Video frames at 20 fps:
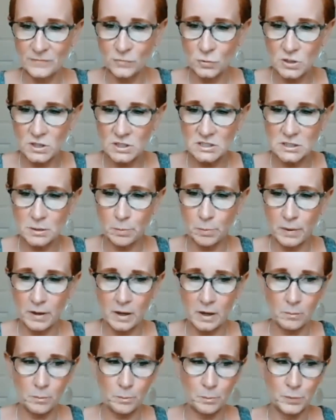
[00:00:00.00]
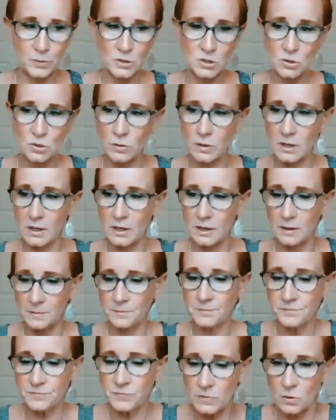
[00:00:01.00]
will get to pick
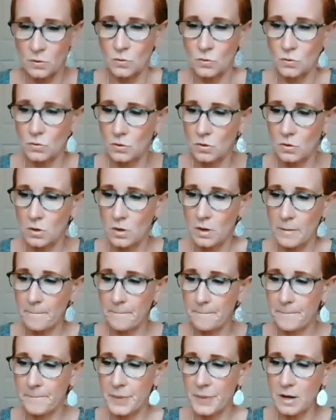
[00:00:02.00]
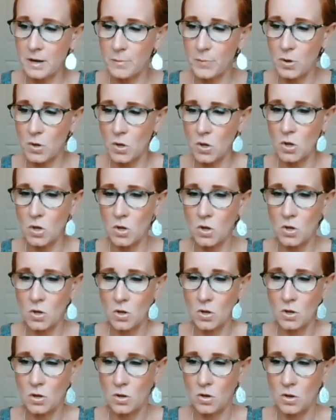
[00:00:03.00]
between bubble.
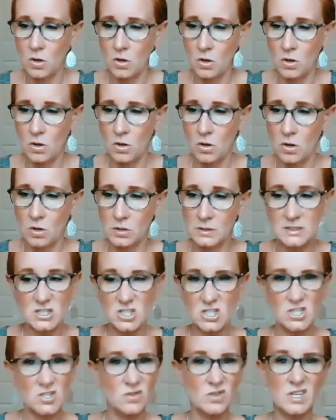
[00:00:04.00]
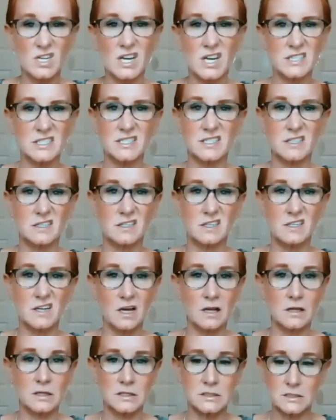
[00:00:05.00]
Let's just do the next
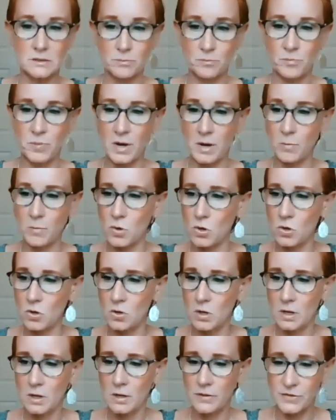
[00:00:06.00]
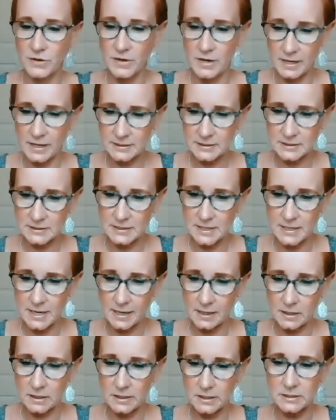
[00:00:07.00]
necklace. Bubble, the next
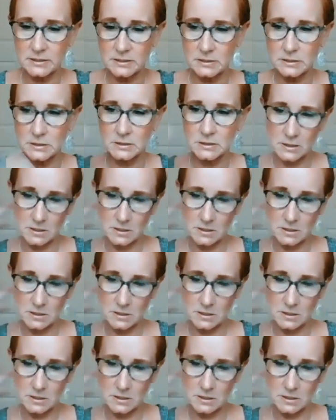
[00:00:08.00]
necklace,